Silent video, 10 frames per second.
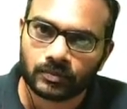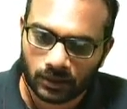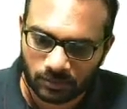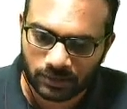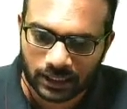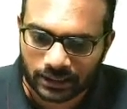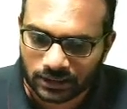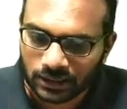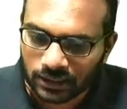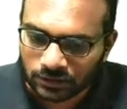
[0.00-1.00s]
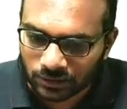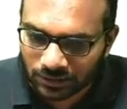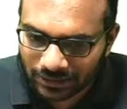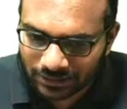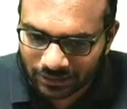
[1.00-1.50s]
Am I right? So
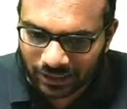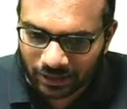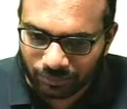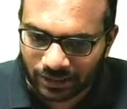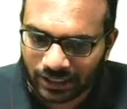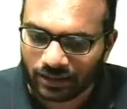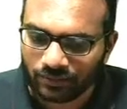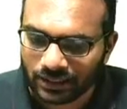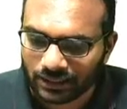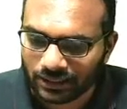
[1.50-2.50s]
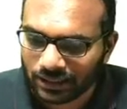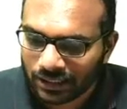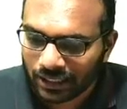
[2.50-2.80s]
this can be eliminated